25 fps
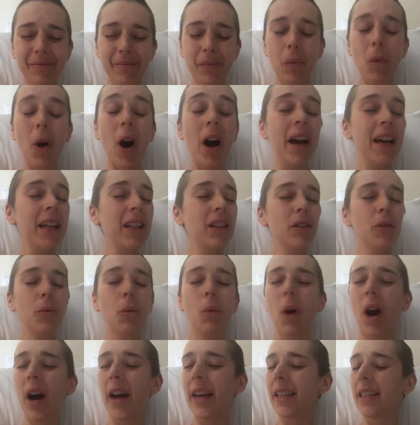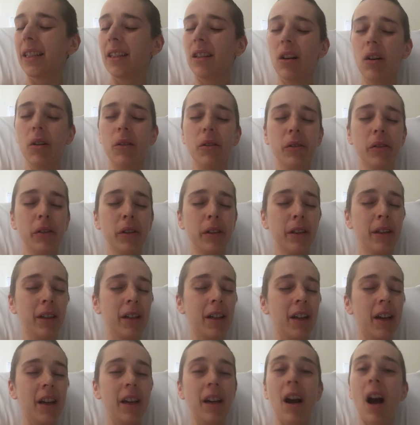Wild, wise love,
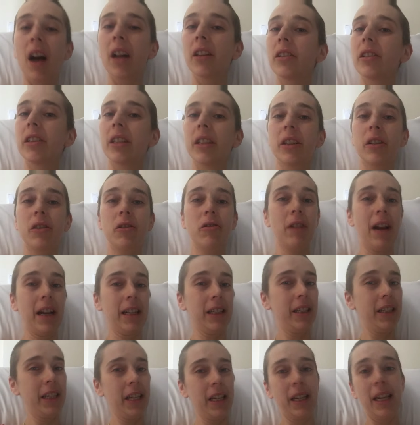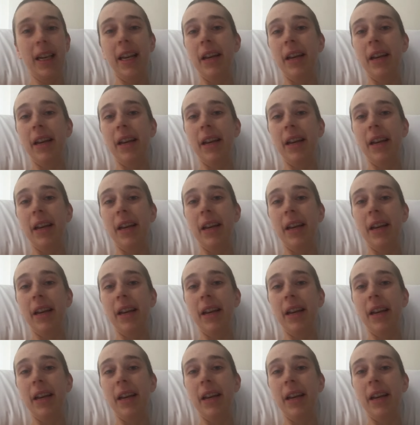constant and transient,